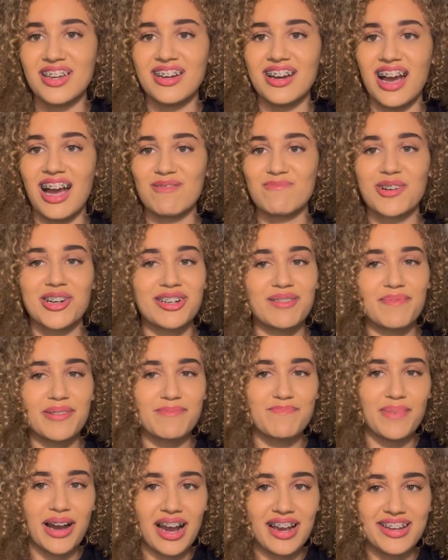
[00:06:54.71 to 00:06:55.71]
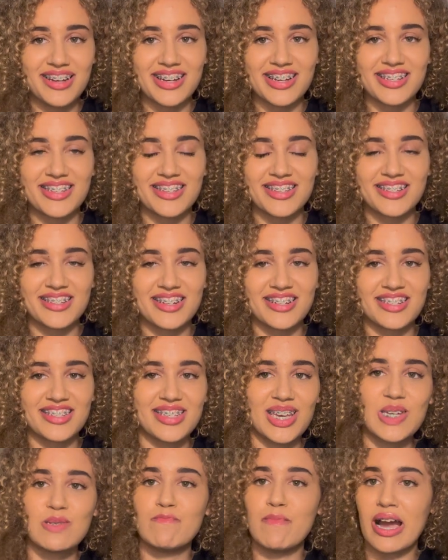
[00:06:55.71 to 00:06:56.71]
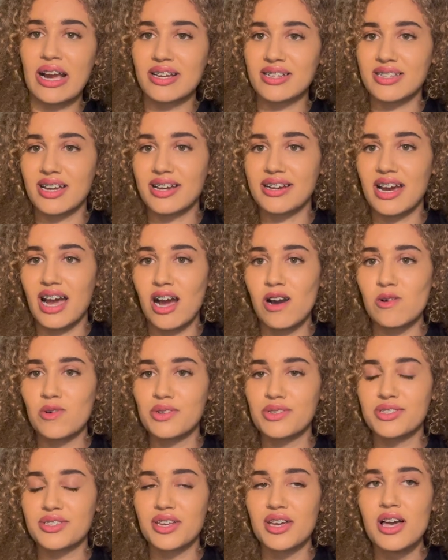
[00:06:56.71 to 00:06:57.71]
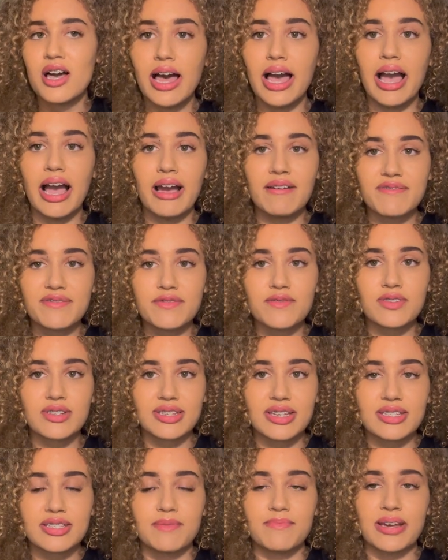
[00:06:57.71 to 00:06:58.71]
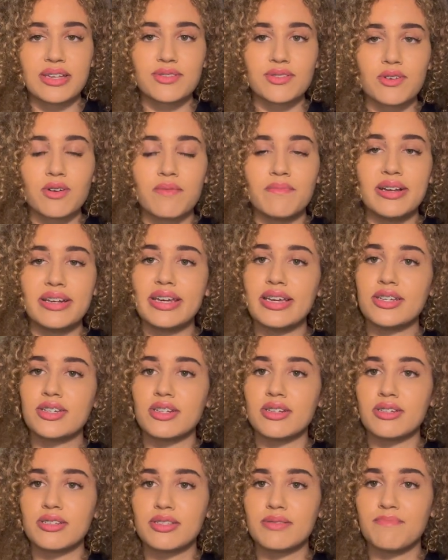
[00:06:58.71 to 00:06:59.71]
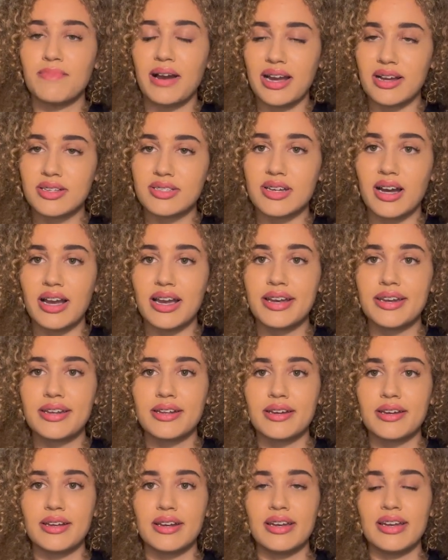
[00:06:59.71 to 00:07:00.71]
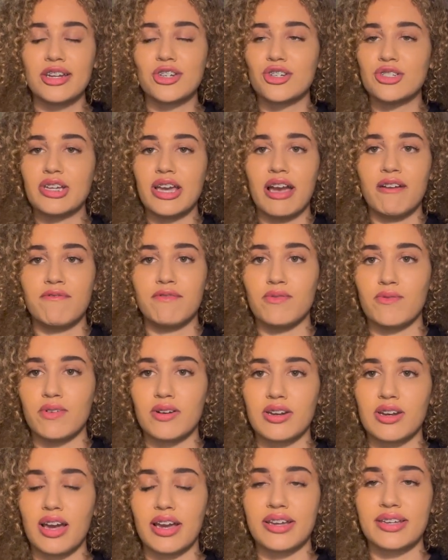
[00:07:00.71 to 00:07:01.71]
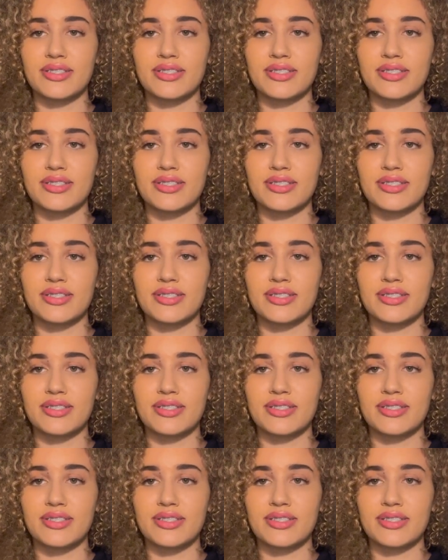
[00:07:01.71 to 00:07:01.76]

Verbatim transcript: I'm gonna be biased and say Bankside House. Everyone says the best accommodation is Bankside. Literally everyone, like